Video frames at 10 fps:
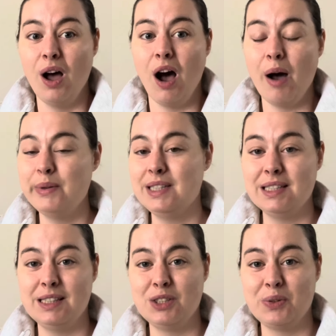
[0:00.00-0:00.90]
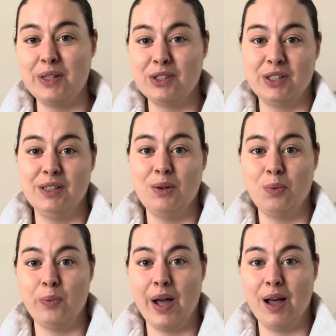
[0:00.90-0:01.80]
I was in a situation
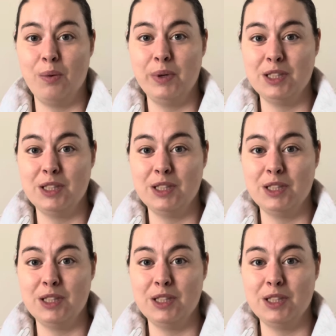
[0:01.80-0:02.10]
where we'd